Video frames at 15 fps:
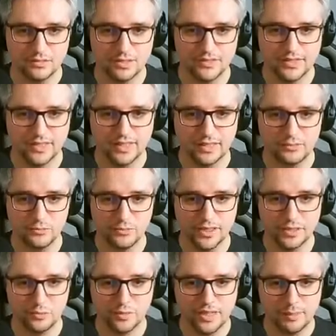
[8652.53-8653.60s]
Wait, can I
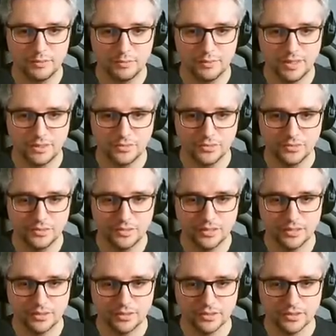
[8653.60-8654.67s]
re-grab a balloon?
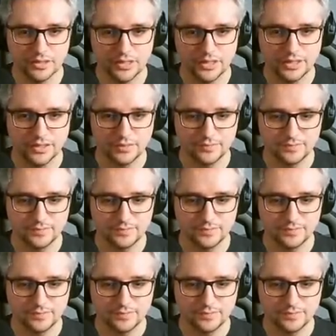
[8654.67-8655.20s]
Yeah, okay.